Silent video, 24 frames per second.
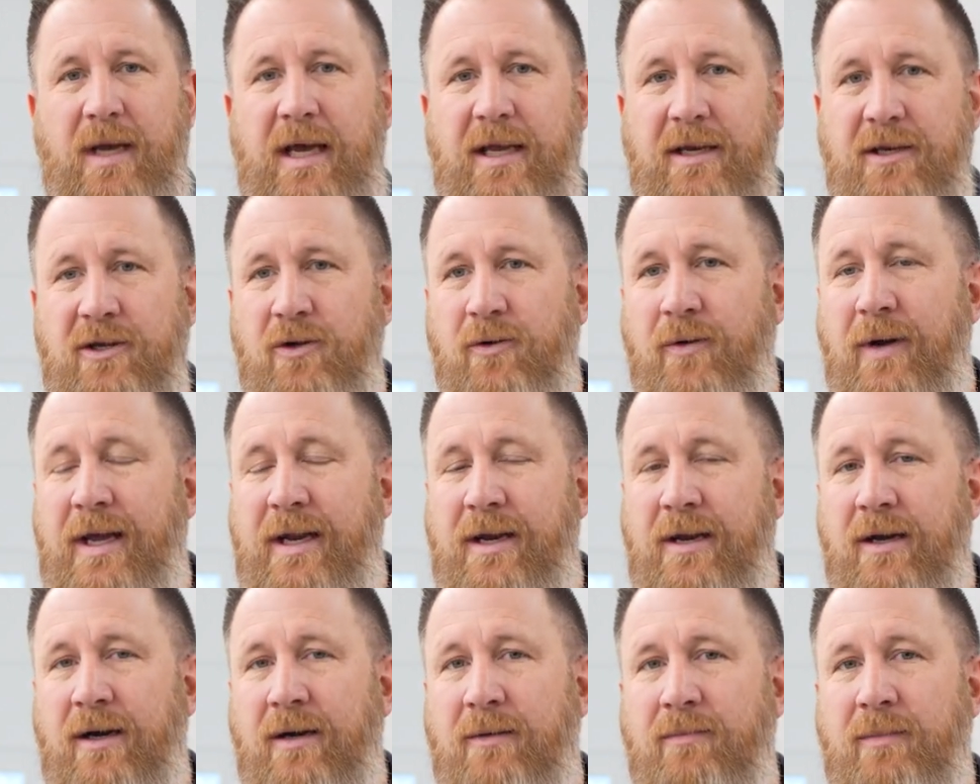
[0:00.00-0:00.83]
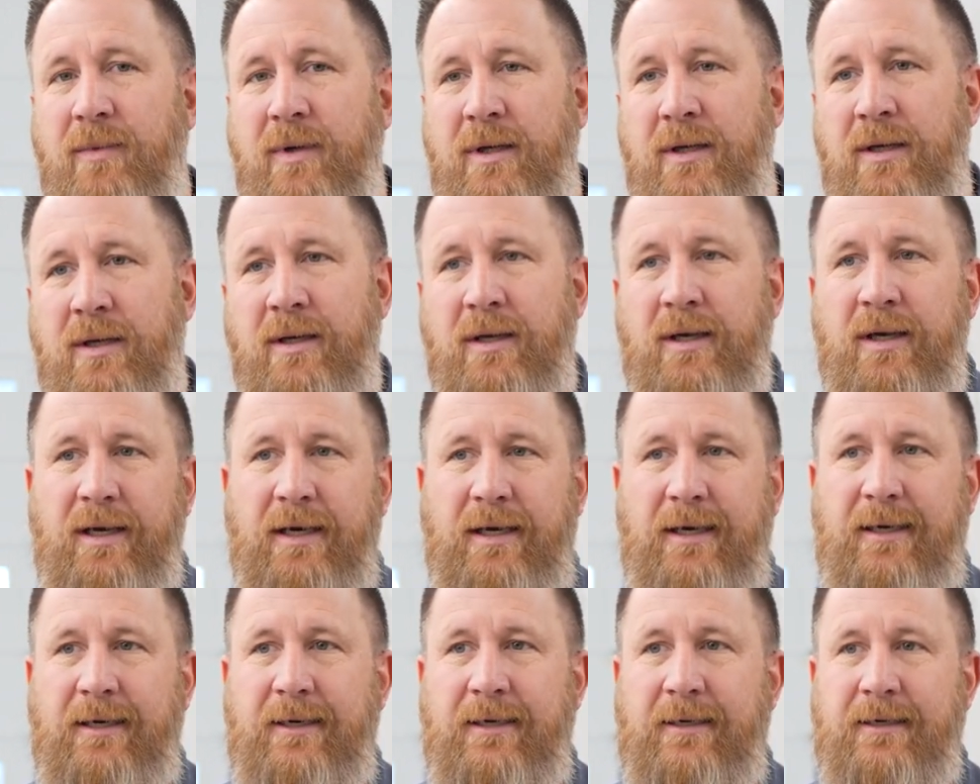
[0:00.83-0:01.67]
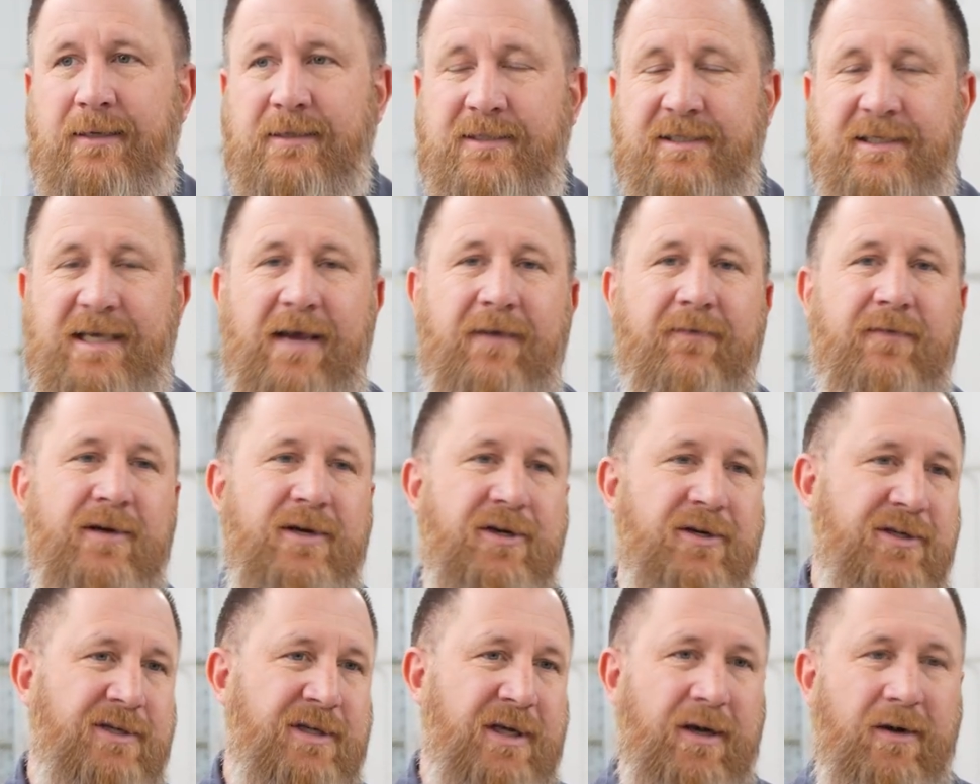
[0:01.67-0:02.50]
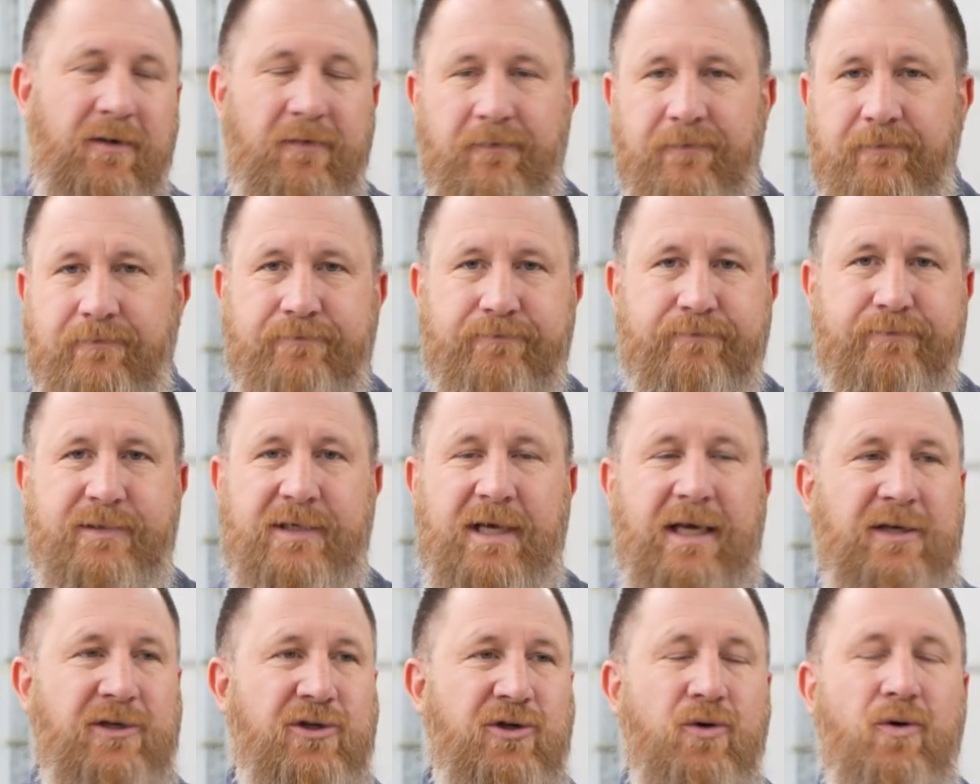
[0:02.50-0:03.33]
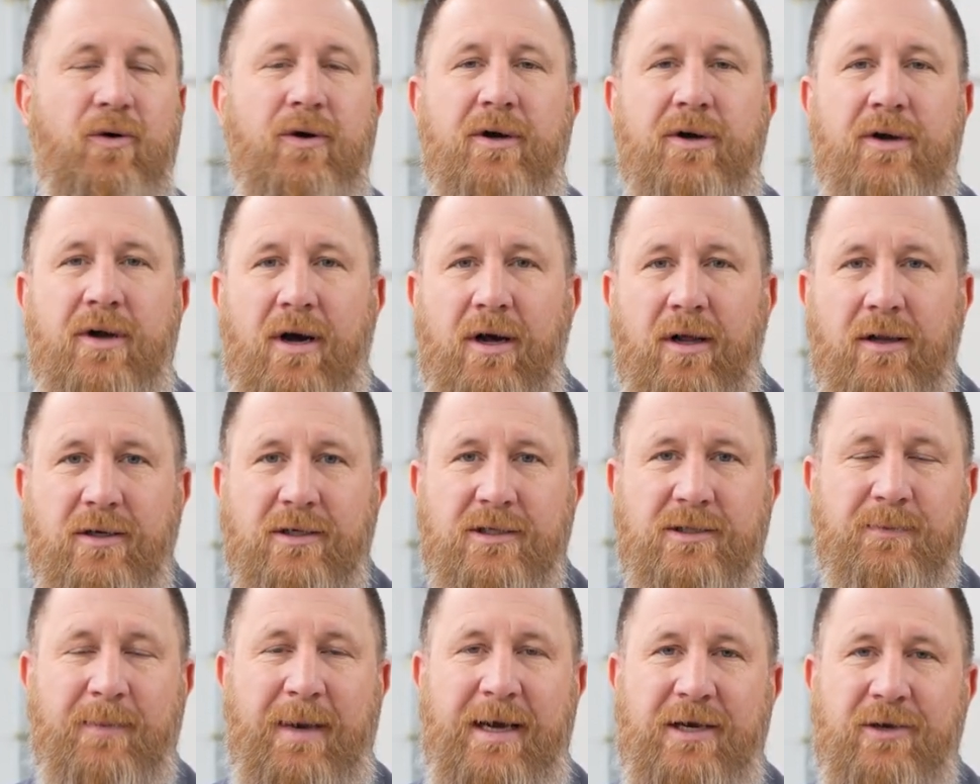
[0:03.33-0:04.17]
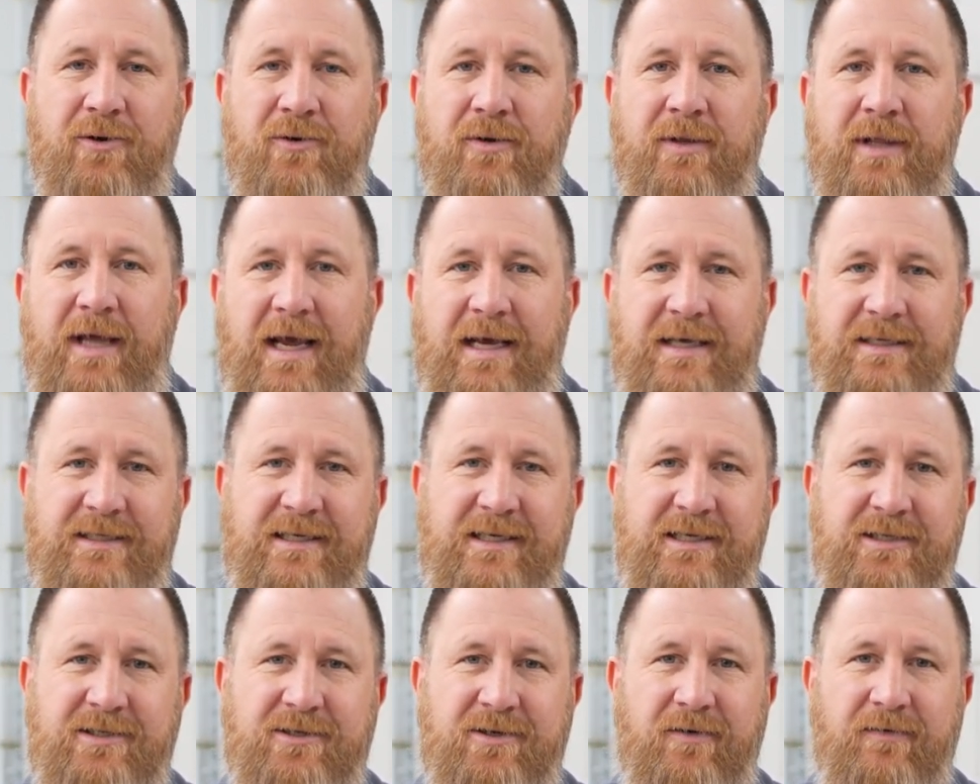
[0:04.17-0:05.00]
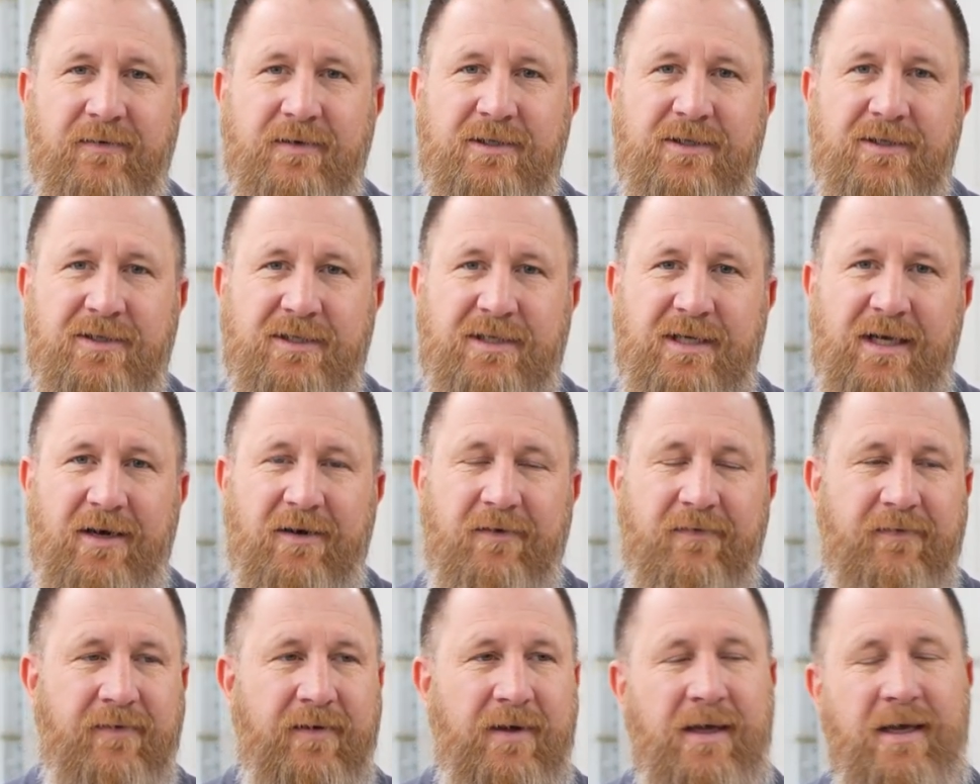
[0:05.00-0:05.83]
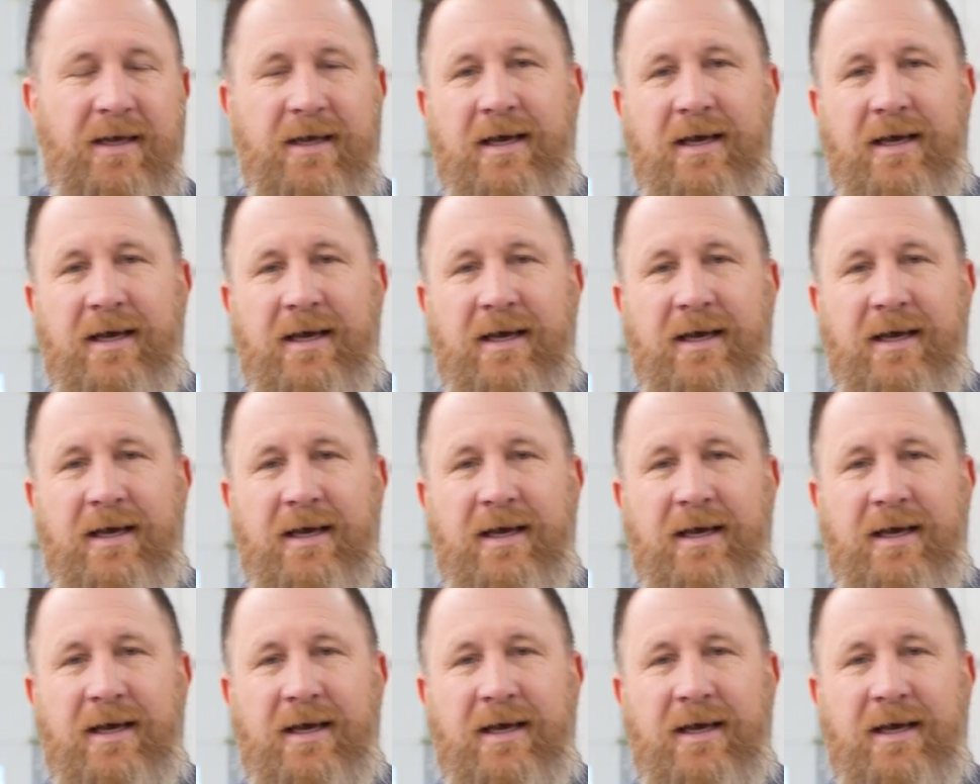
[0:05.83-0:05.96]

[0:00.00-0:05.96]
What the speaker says: And you end up saving yourself, say, $200 by doing the AC service yourself.